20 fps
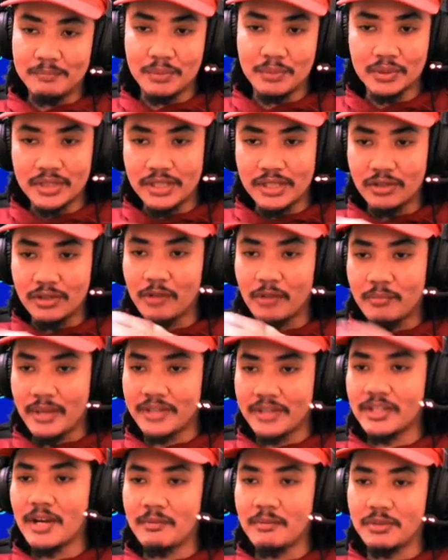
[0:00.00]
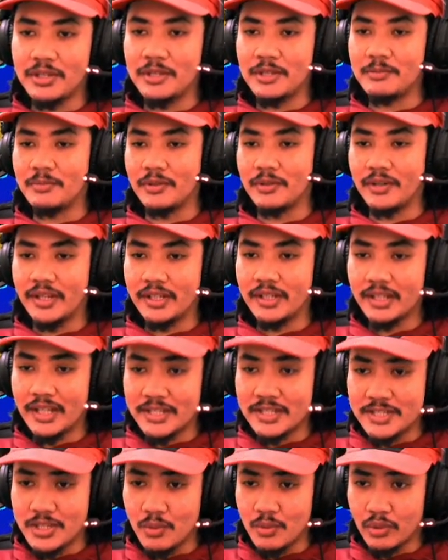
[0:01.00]
put it on my Dove Keeper and
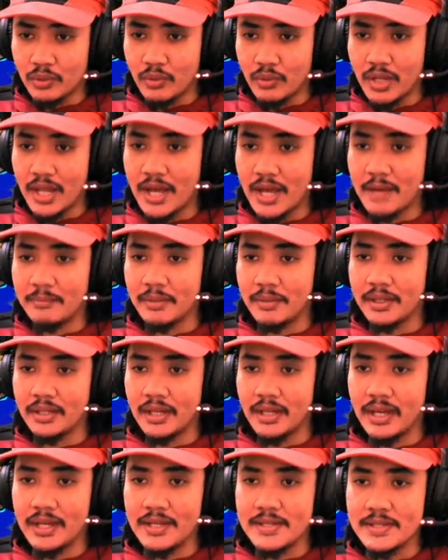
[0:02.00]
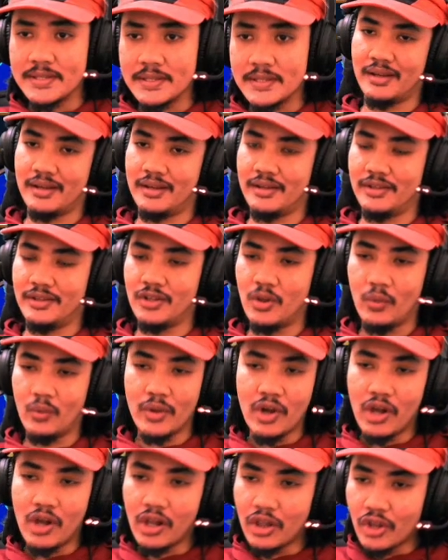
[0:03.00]
let's see what will happen, guys. Uh, you know, we
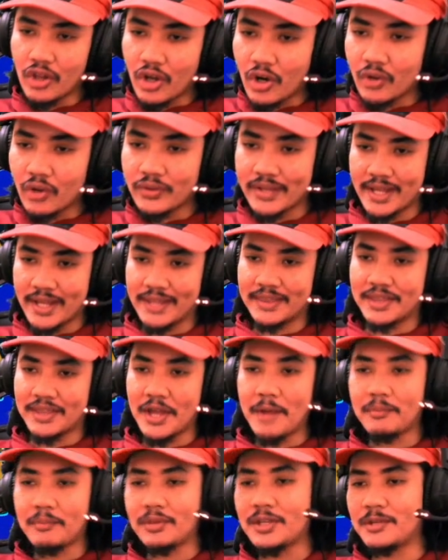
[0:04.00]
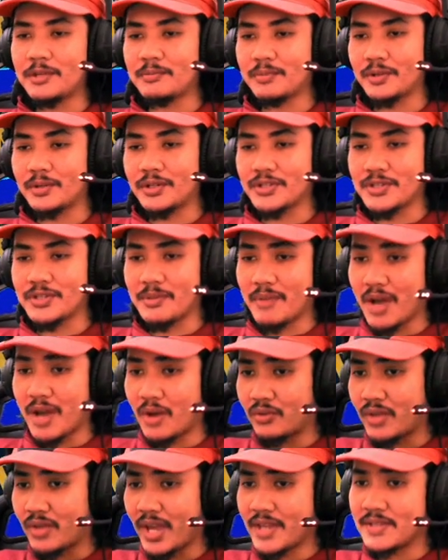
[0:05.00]
all know that Dove Keeper somehow
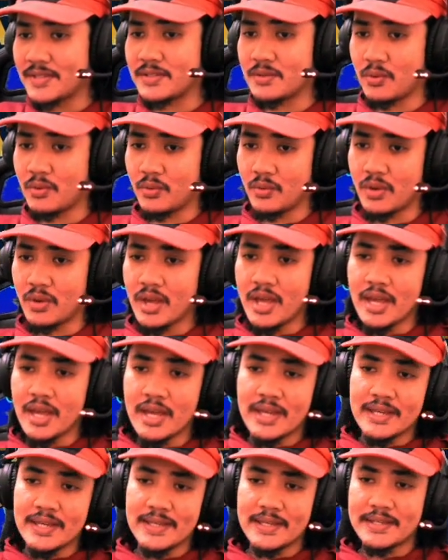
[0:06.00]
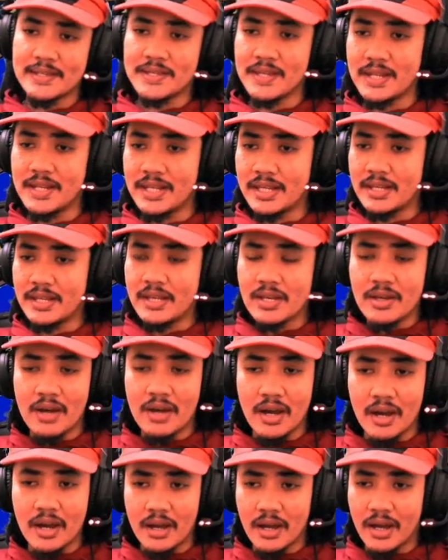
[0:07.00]
dies so easily
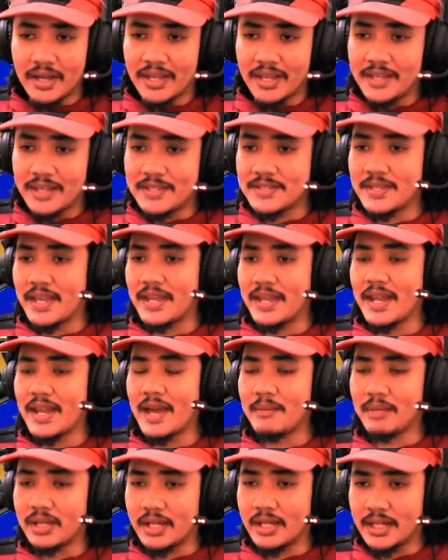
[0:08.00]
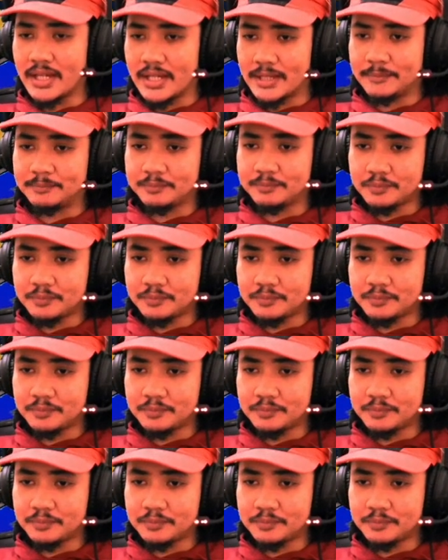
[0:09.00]
uh, against Dynamica.